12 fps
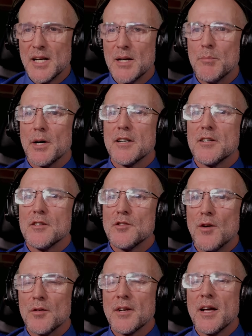but it is
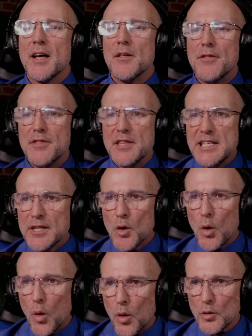not the
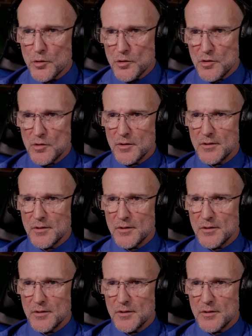cause.